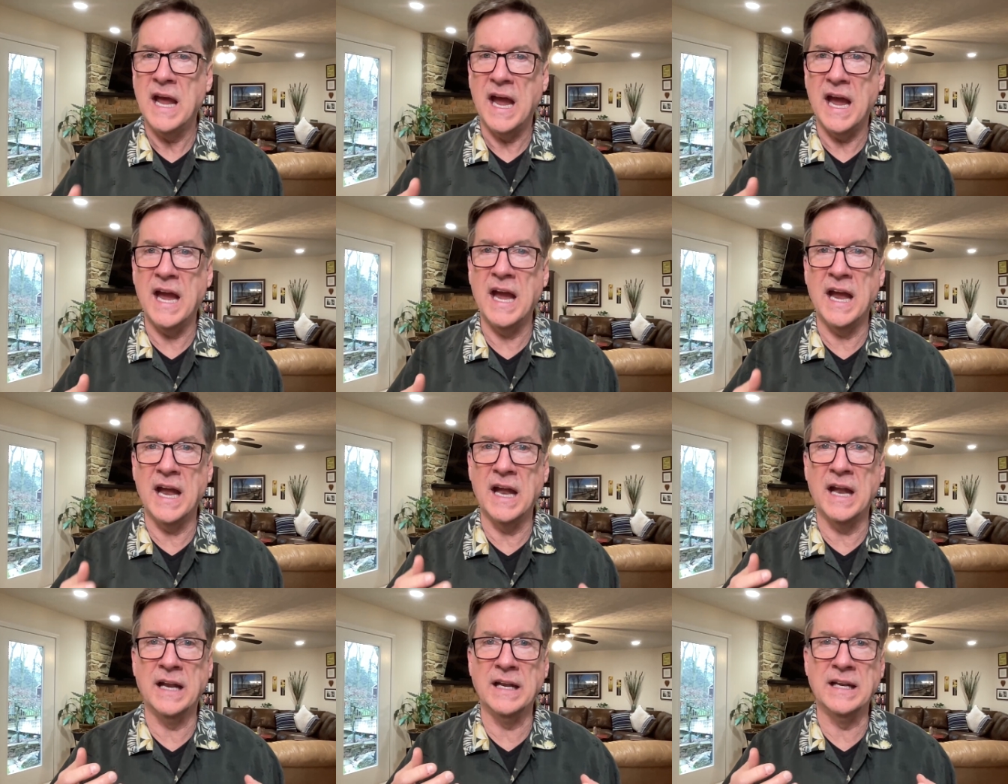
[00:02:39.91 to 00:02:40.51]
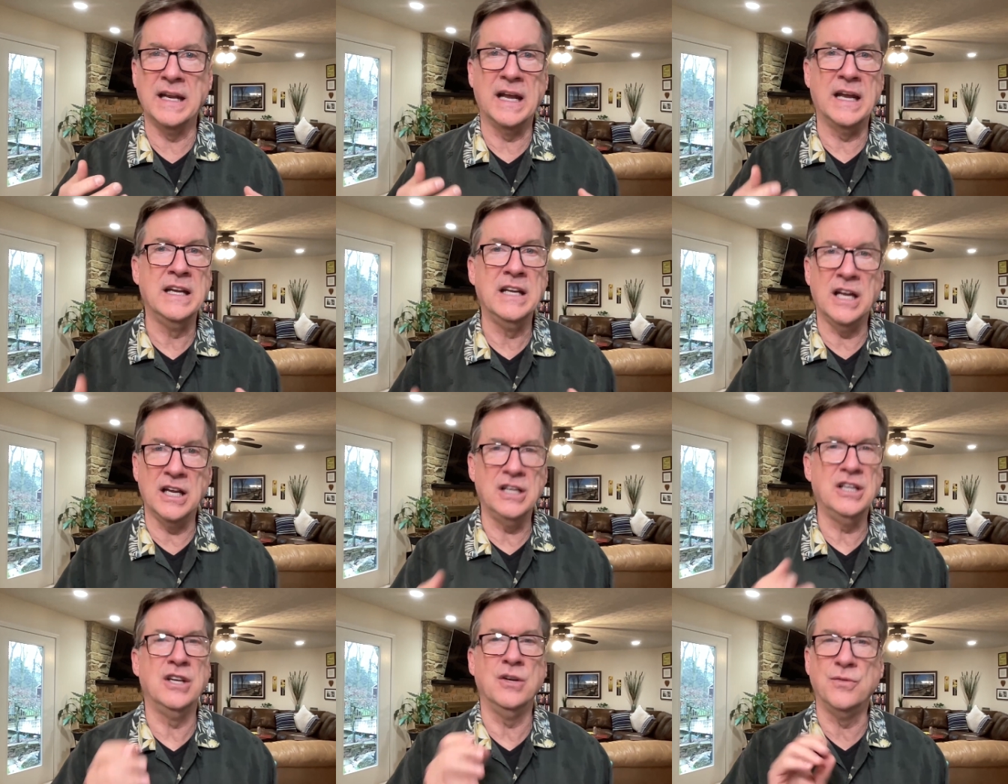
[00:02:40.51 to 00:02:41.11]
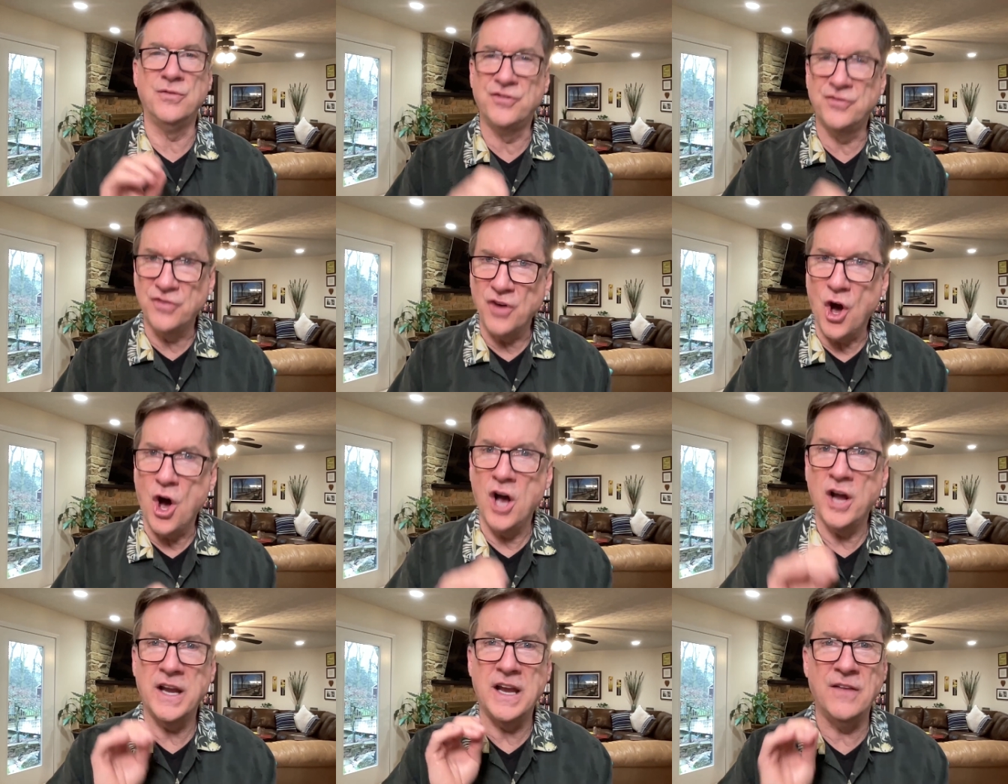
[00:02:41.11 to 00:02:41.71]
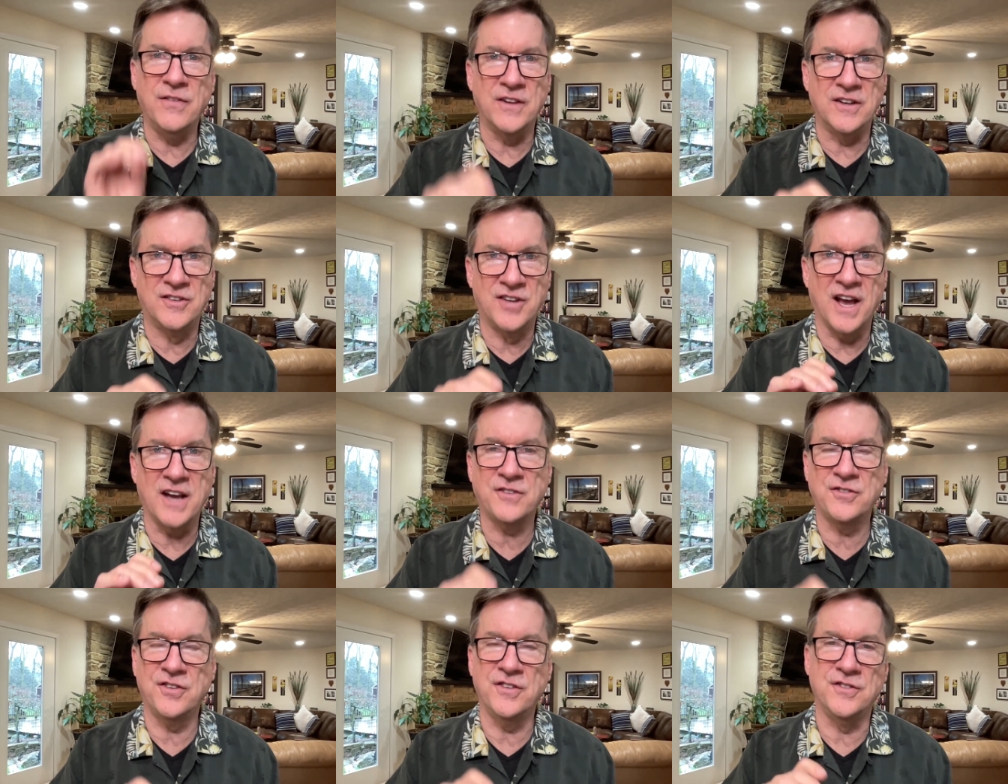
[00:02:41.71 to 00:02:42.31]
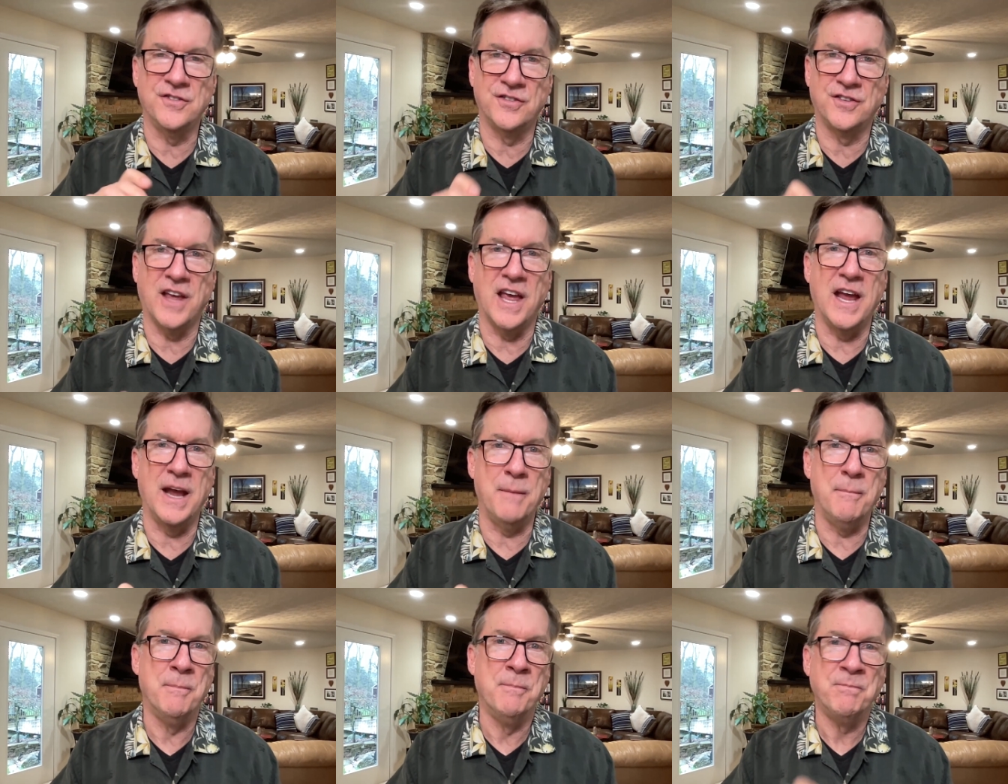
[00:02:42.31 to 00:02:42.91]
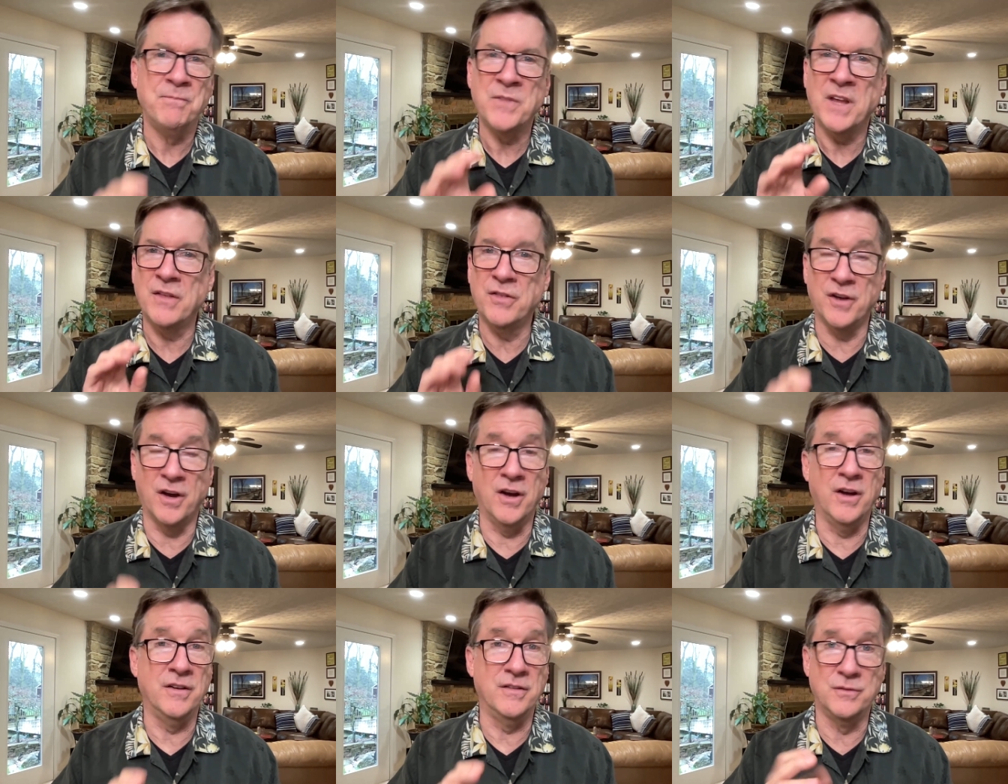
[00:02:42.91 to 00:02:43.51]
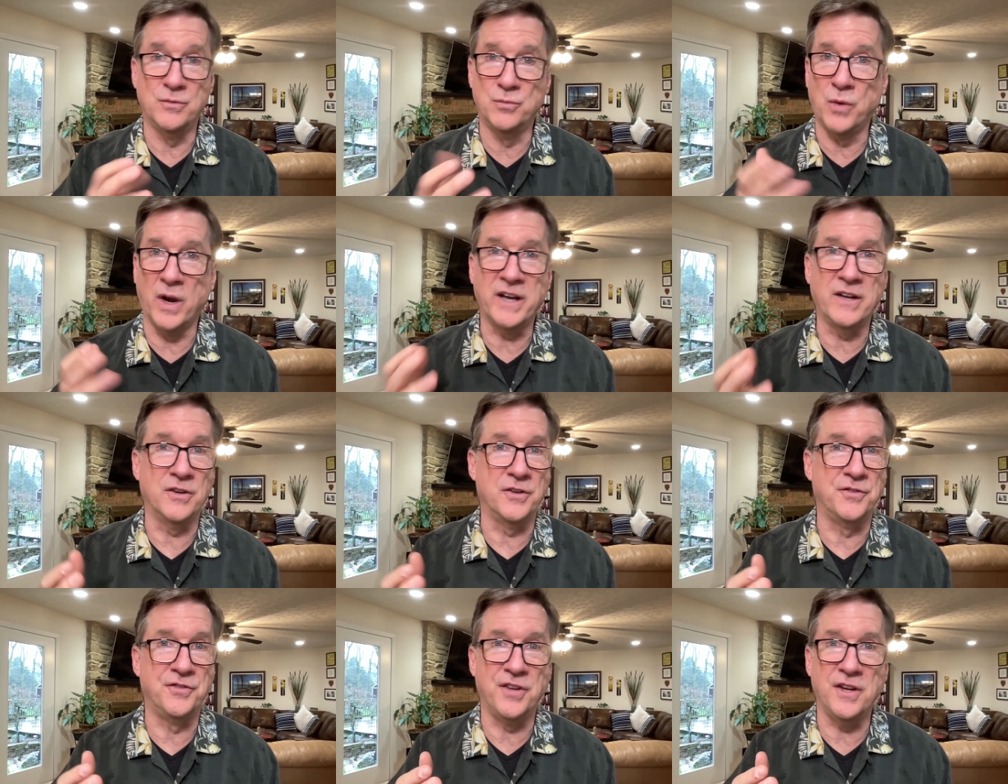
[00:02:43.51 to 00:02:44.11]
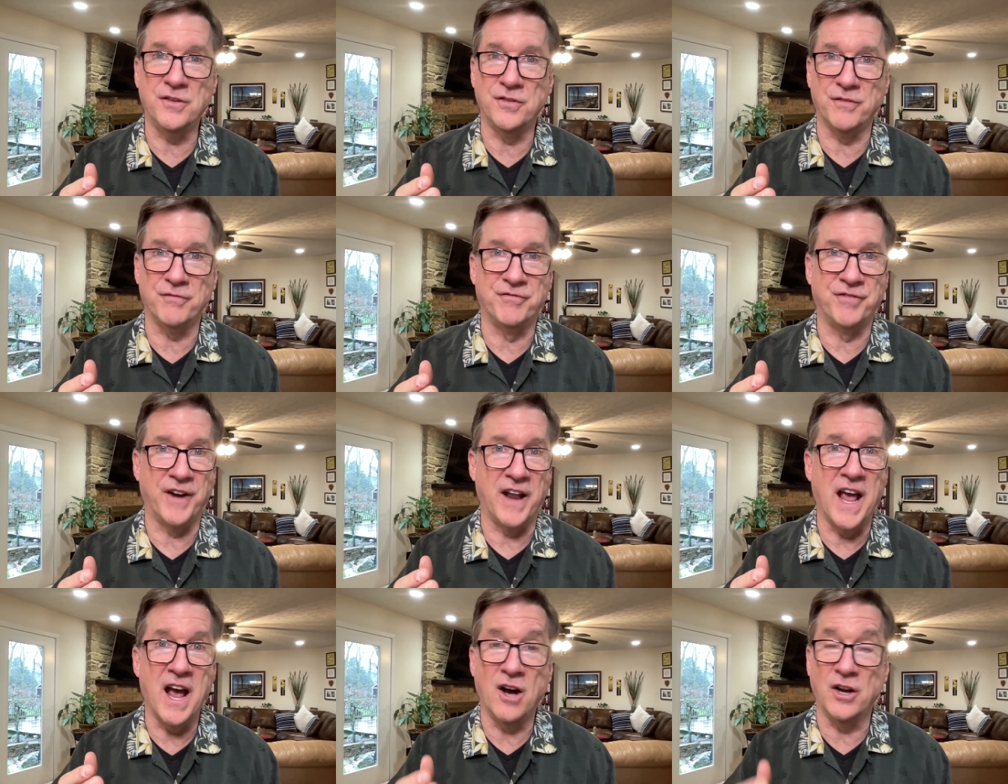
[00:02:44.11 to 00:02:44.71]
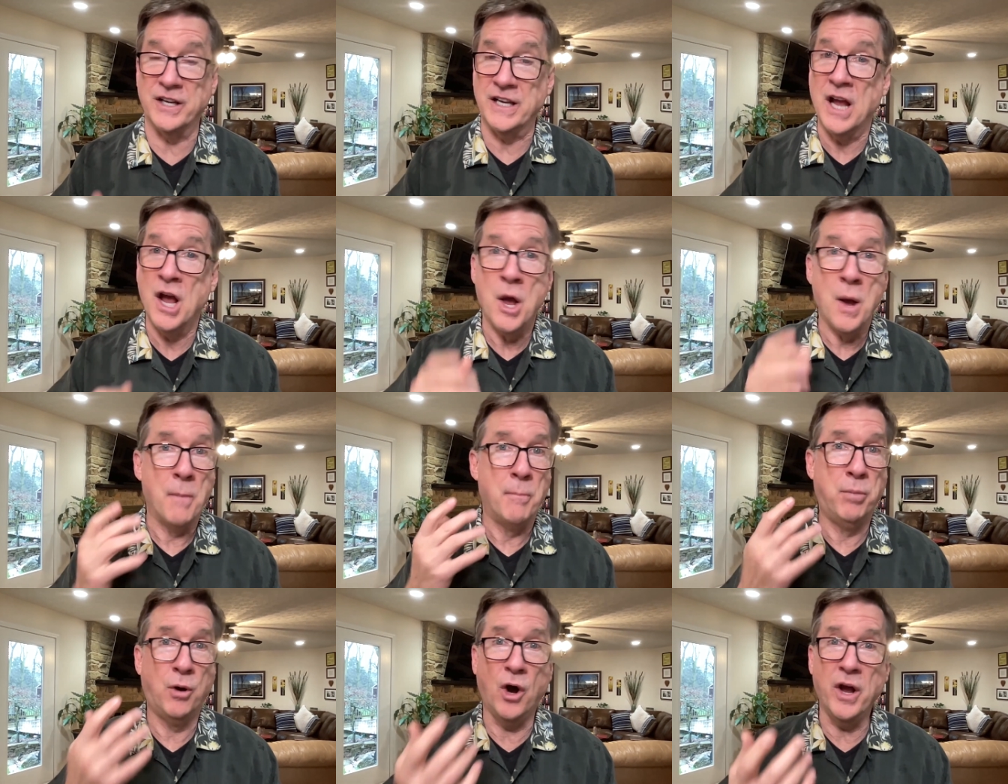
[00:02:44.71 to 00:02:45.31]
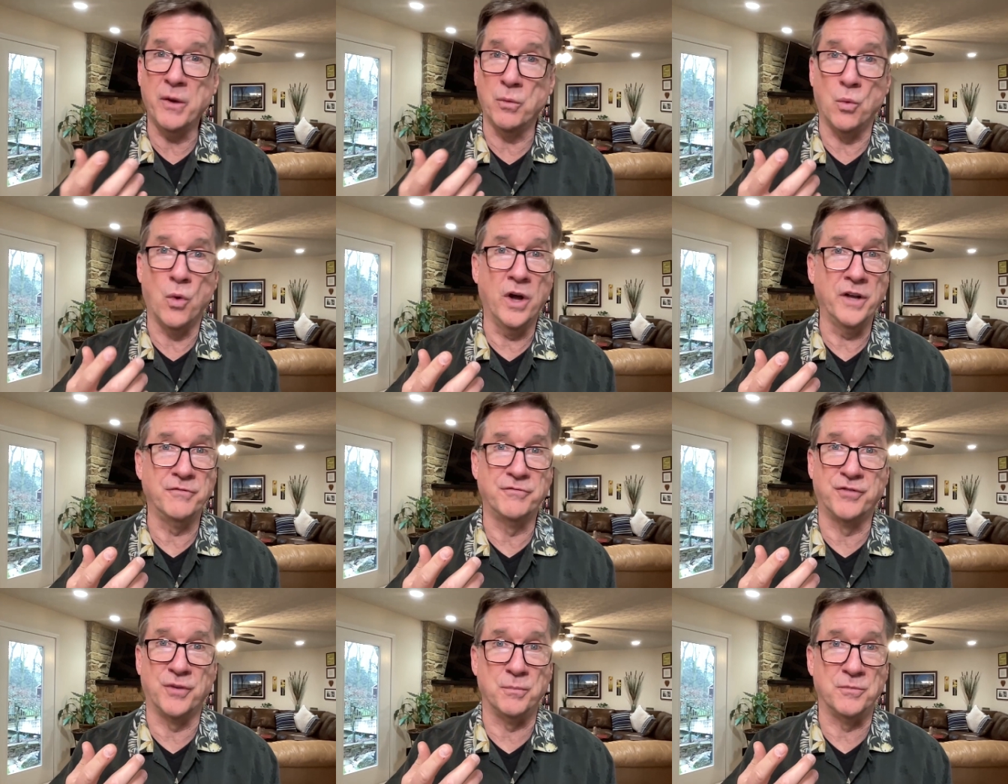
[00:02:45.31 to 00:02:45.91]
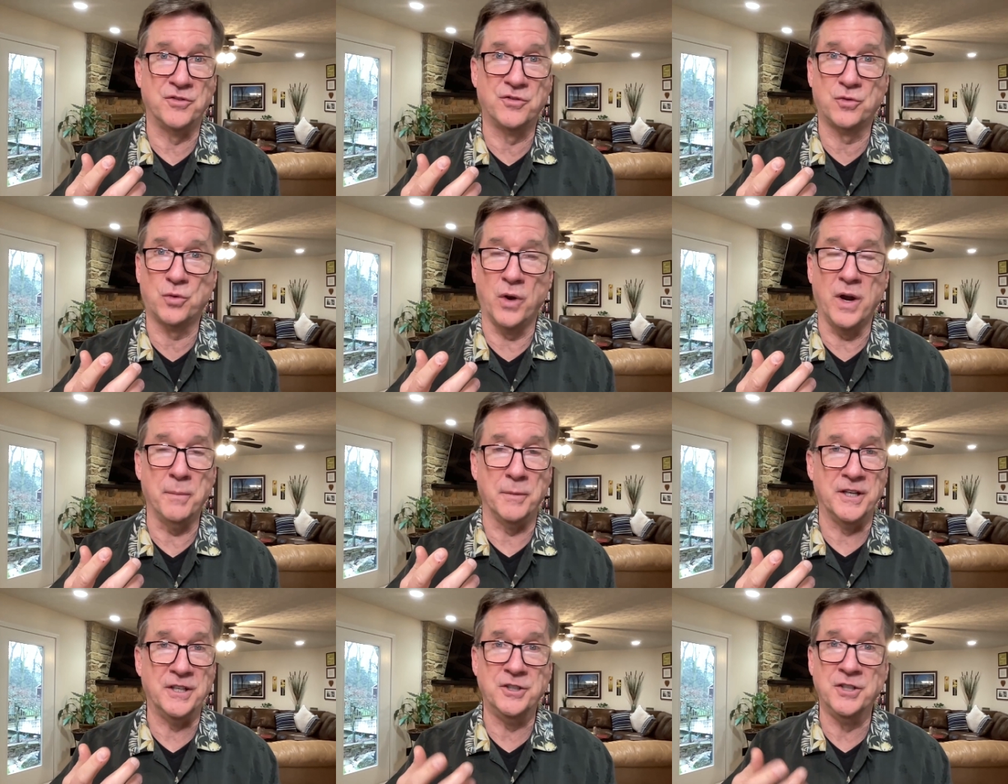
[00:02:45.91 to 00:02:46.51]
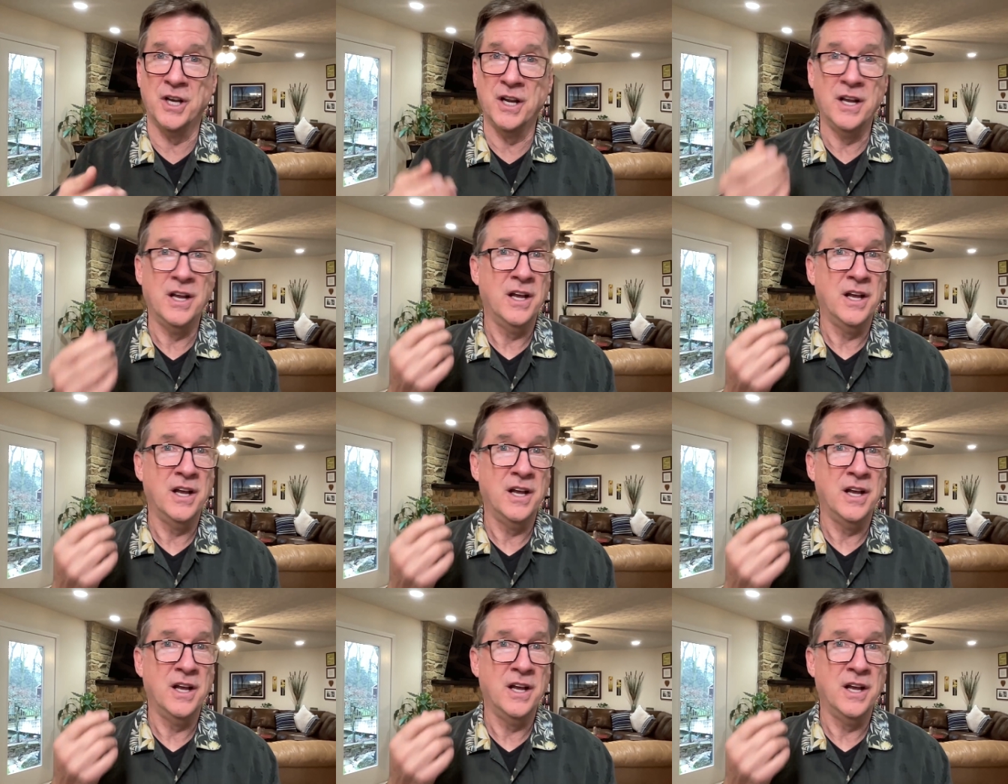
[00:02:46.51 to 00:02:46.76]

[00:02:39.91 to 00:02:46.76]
And it, you saw in the Texans game, the regular season finale, play one from scrimmage.